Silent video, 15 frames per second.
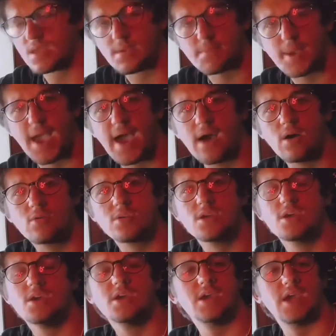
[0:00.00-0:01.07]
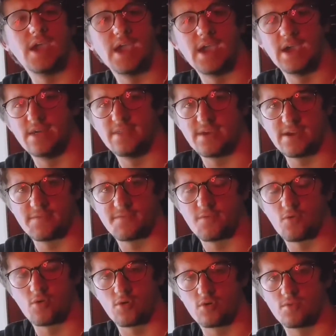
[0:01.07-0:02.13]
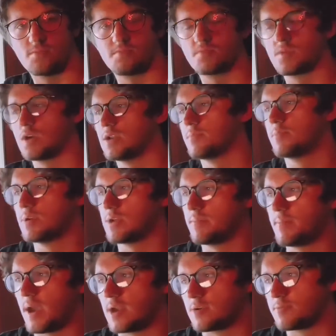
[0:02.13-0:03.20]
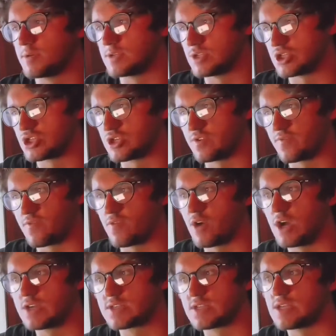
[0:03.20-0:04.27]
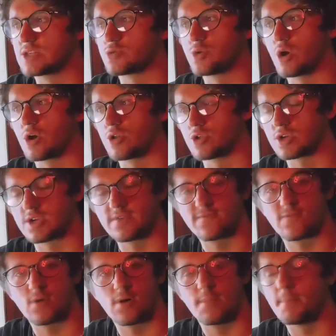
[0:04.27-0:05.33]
pound, and therefore going to put a better position for us since we are looking for a